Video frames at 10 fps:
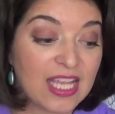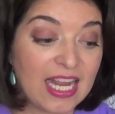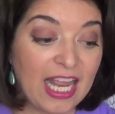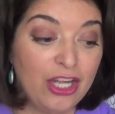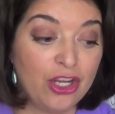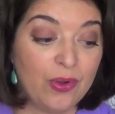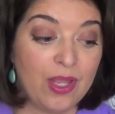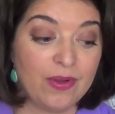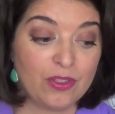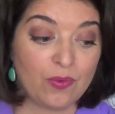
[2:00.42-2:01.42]
sign I knew
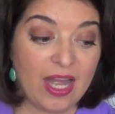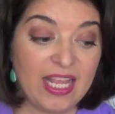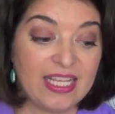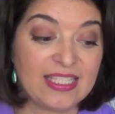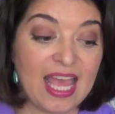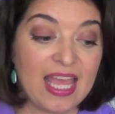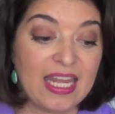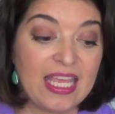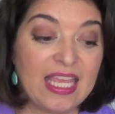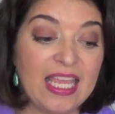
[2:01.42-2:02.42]
he was ready is
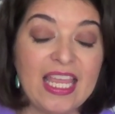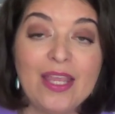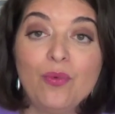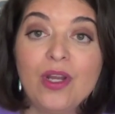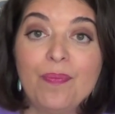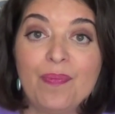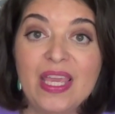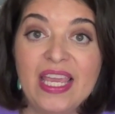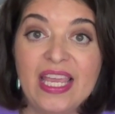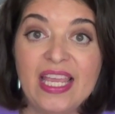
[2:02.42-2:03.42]
that he would
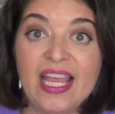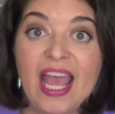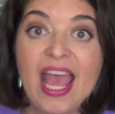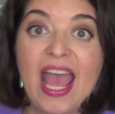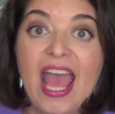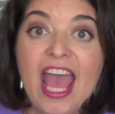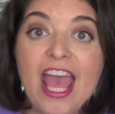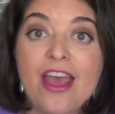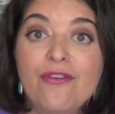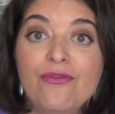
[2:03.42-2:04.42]
pee
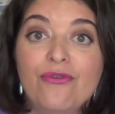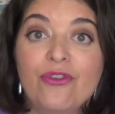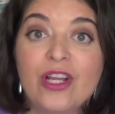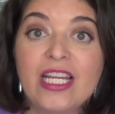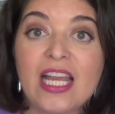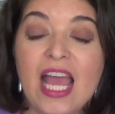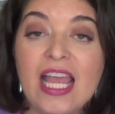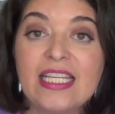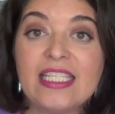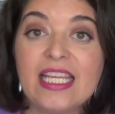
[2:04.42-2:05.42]
every
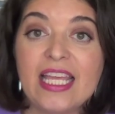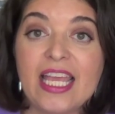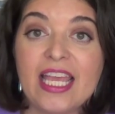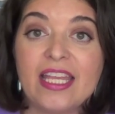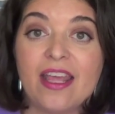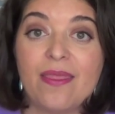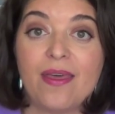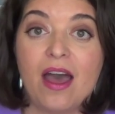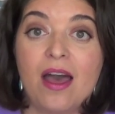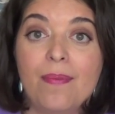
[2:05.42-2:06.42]
night in
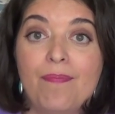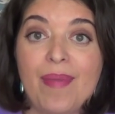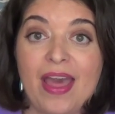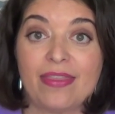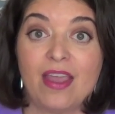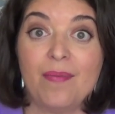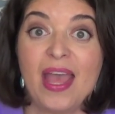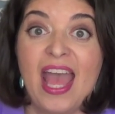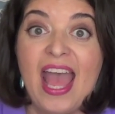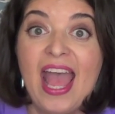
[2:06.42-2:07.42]
the bathtub.
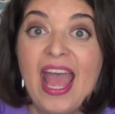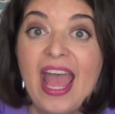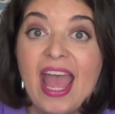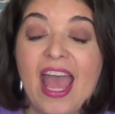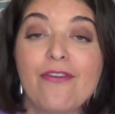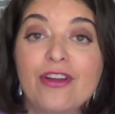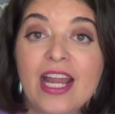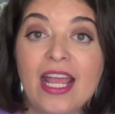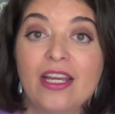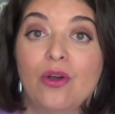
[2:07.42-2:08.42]
Every
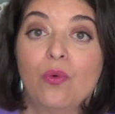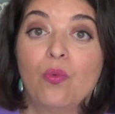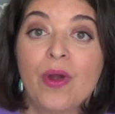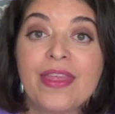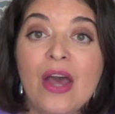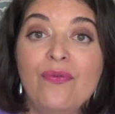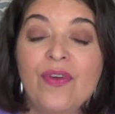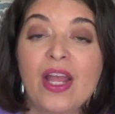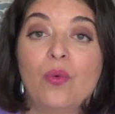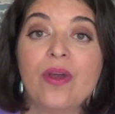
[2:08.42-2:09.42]
night, without
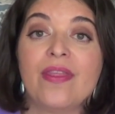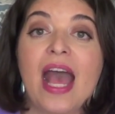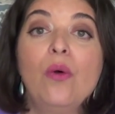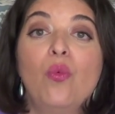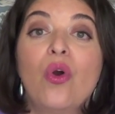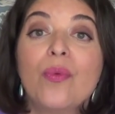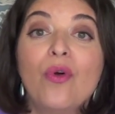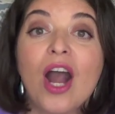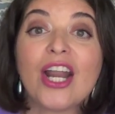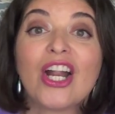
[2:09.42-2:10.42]
fail. When that warm
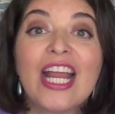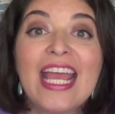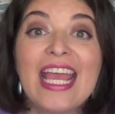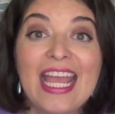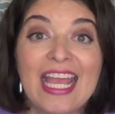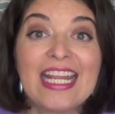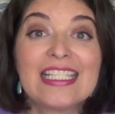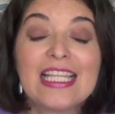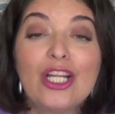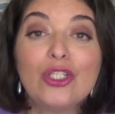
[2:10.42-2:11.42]
water hit
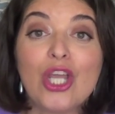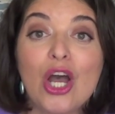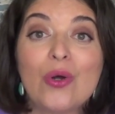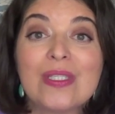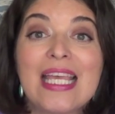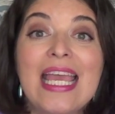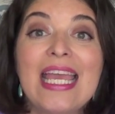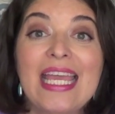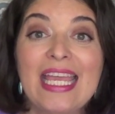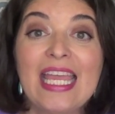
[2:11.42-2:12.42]
his little toes,
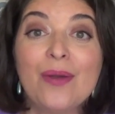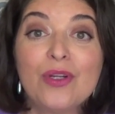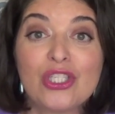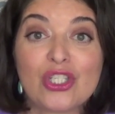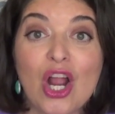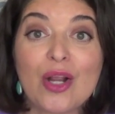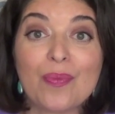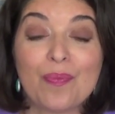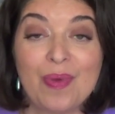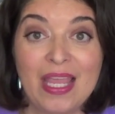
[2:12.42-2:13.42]
he would start
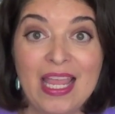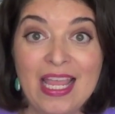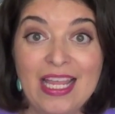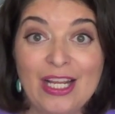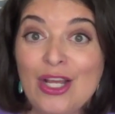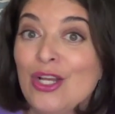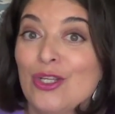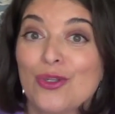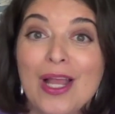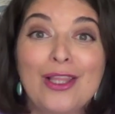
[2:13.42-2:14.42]
peeing.
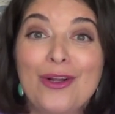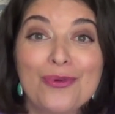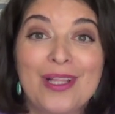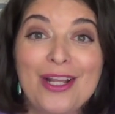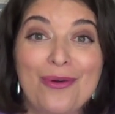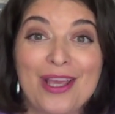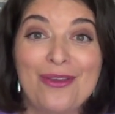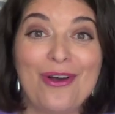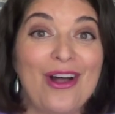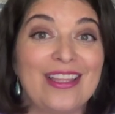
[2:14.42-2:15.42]
So I learned really quick,
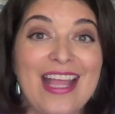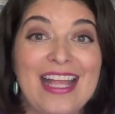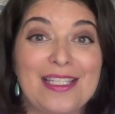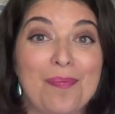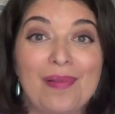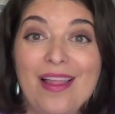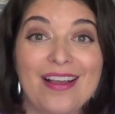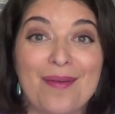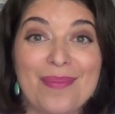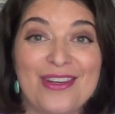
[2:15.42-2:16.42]
you all, not to
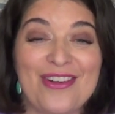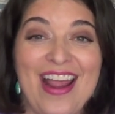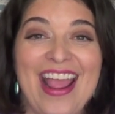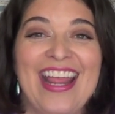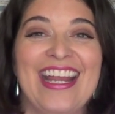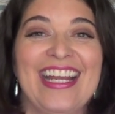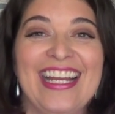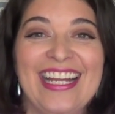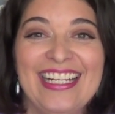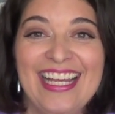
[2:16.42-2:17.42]
plug up the drain
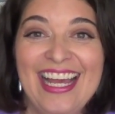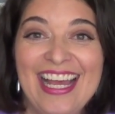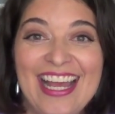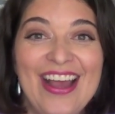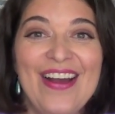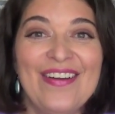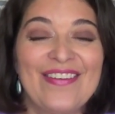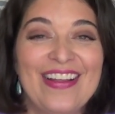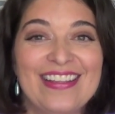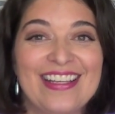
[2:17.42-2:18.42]

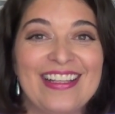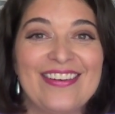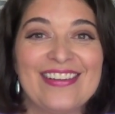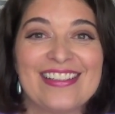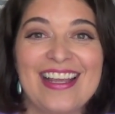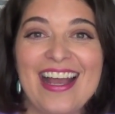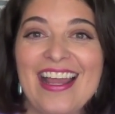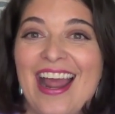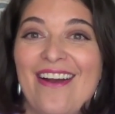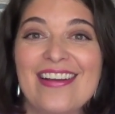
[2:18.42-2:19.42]
until he was
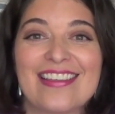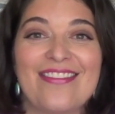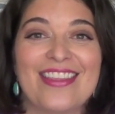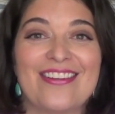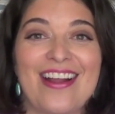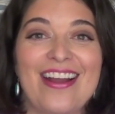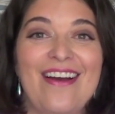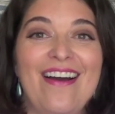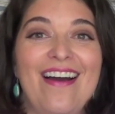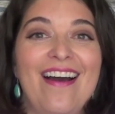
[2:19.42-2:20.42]
done. I always left the drain
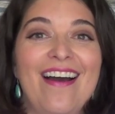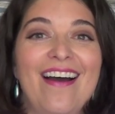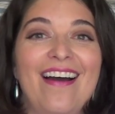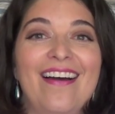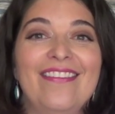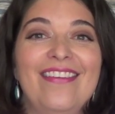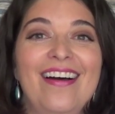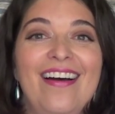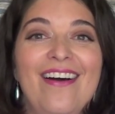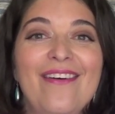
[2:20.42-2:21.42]

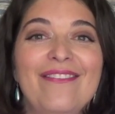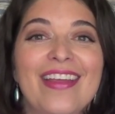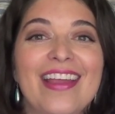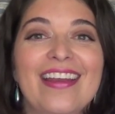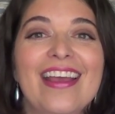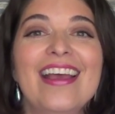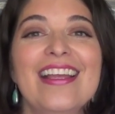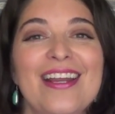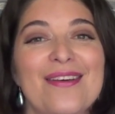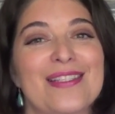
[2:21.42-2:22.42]
open,
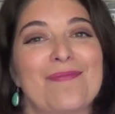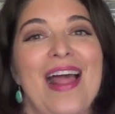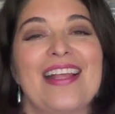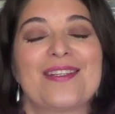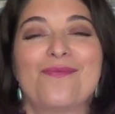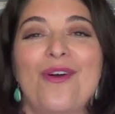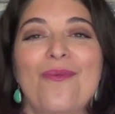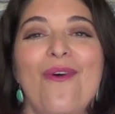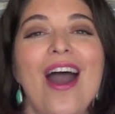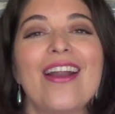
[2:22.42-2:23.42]
you know, splash some
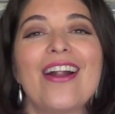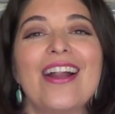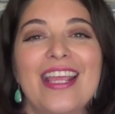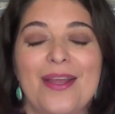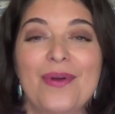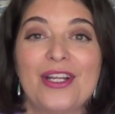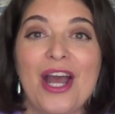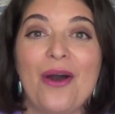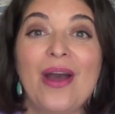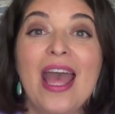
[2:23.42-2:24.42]
warm water, he would
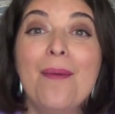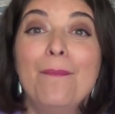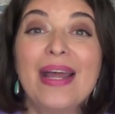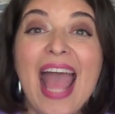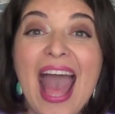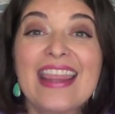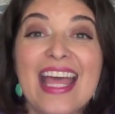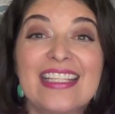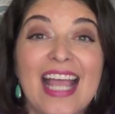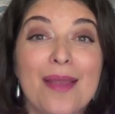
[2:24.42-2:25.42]
go. But at
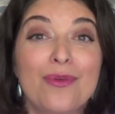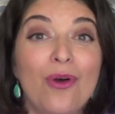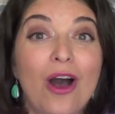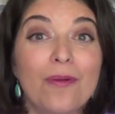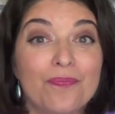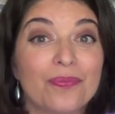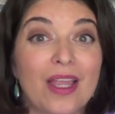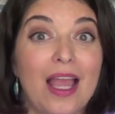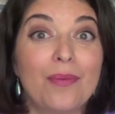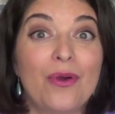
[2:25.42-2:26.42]
that time, you all,
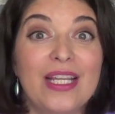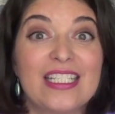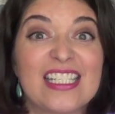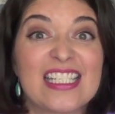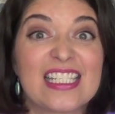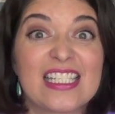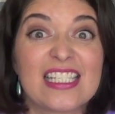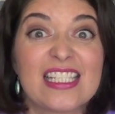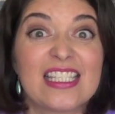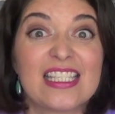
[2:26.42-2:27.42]
I'm going to
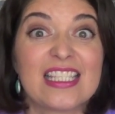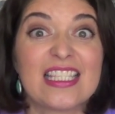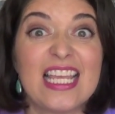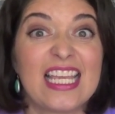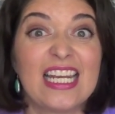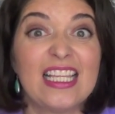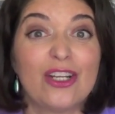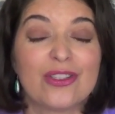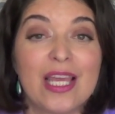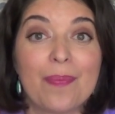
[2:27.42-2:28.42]
sneak in a
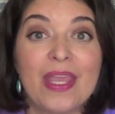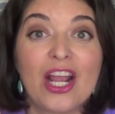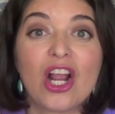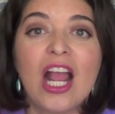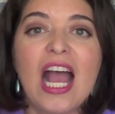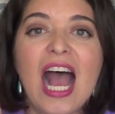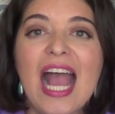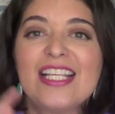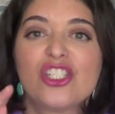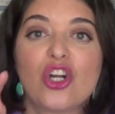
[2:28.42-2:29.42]
little tip here.
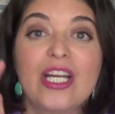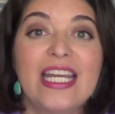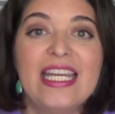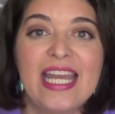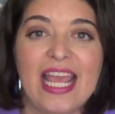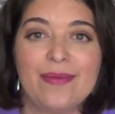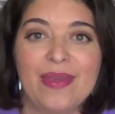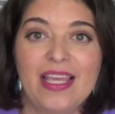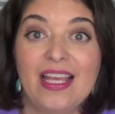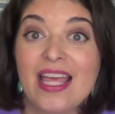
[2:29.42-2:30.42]
I started
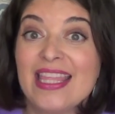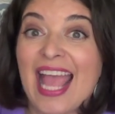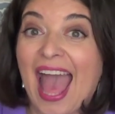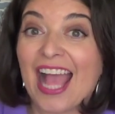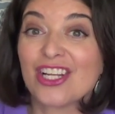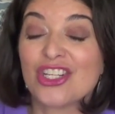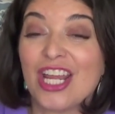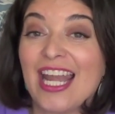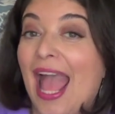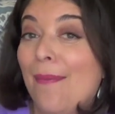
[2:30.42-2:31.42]
naming the
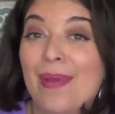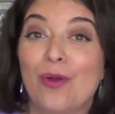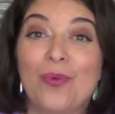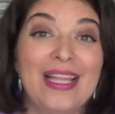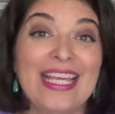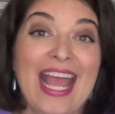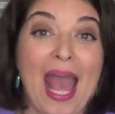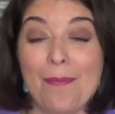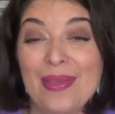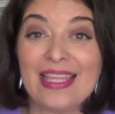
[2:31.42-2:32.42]
action and being really
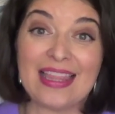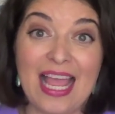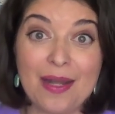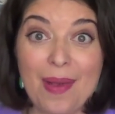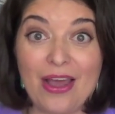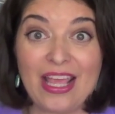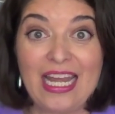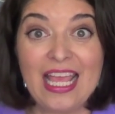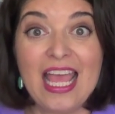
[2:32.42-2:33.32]
happy and light about it.